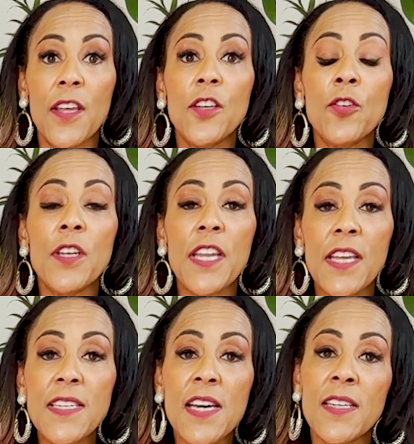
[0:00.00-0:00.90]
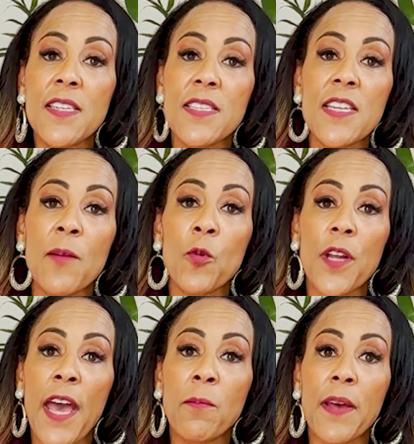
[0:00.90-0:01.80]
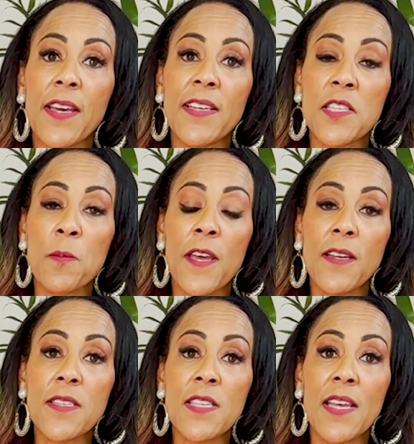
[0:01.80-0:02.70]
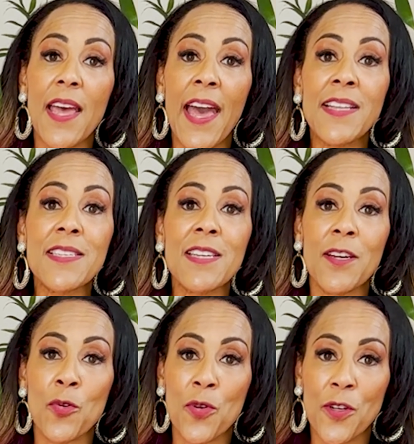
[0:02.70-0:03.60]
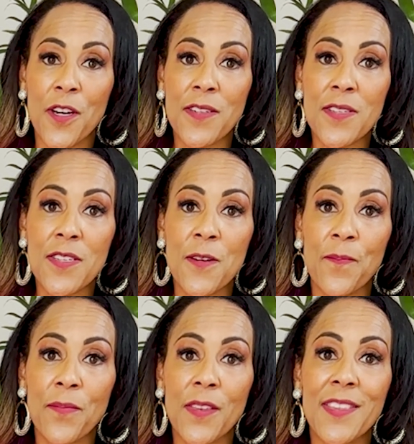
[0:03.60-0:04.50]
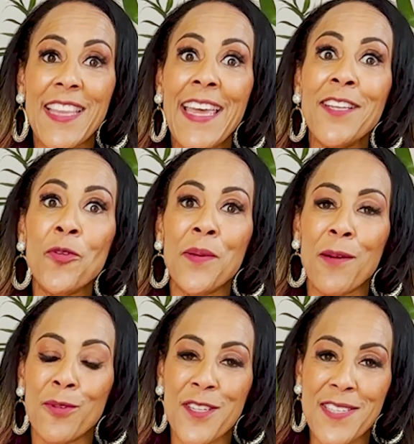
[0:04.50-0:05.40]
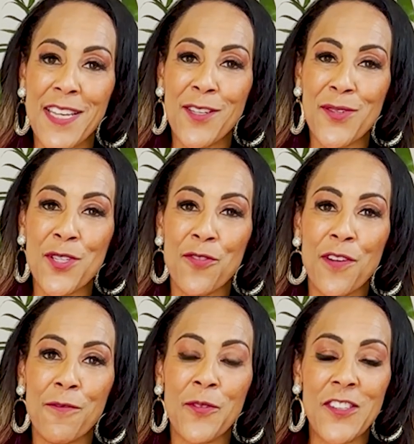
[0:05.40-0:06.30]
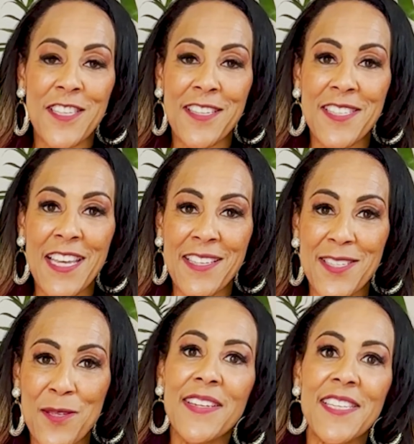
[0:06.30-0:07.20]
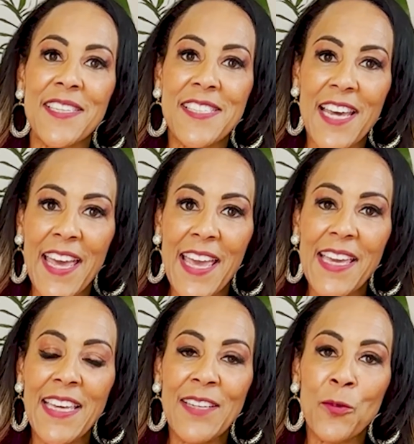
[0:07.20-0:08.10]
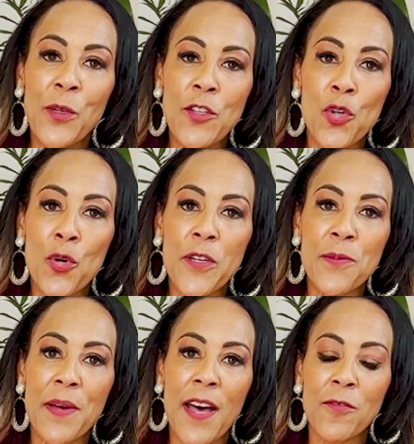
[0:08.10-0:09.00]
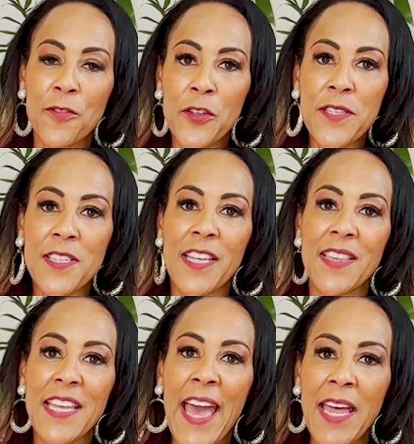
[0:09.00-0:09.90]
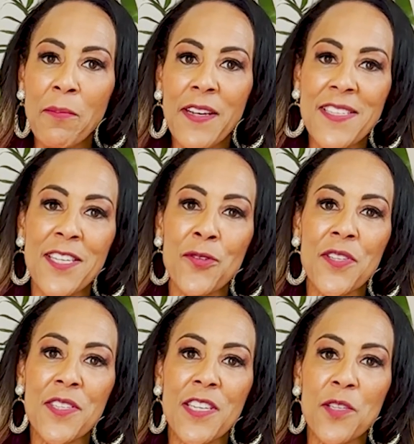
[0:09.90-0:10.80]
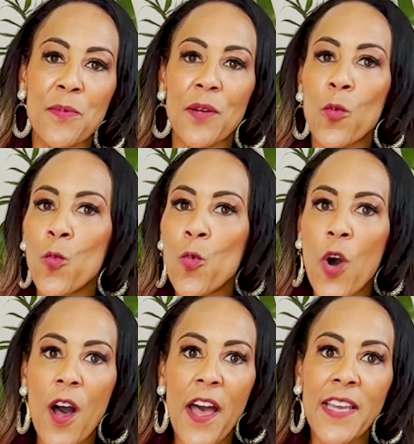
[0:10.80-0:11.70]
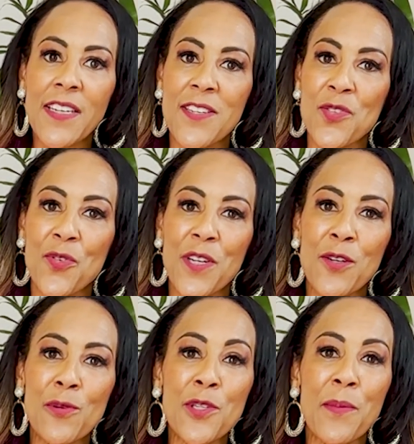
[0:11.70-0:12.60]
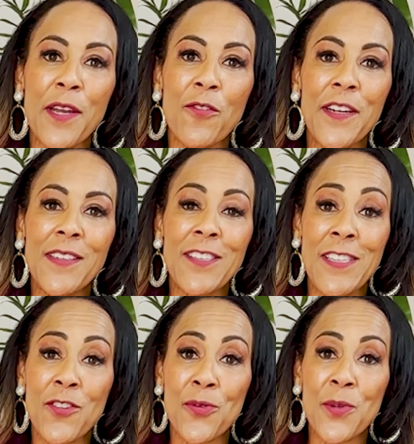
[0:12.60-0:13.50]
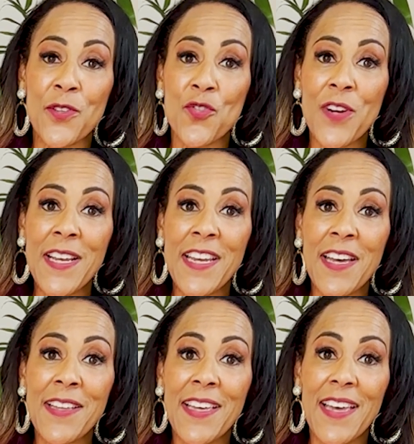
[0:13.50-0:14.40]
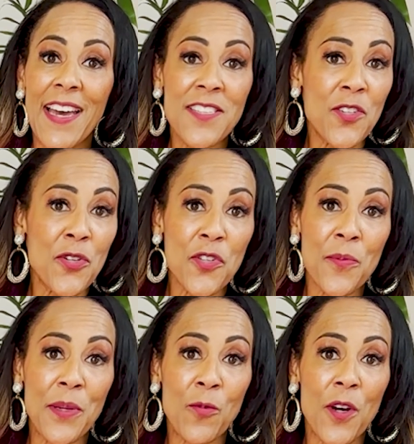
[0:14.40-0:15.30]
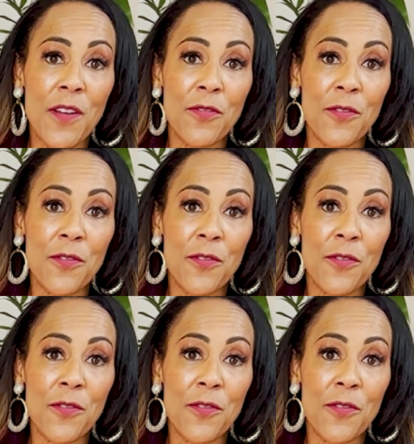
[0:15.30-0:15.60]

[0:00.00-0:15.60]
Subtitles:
You need to understand what ANMAC expects and stay organized. Then you'll be able to set yourself up for success. Today, we talked about, firstly, the ANMAC skills assessment, why it is critical to migrating to Australia as a nurse or midwife.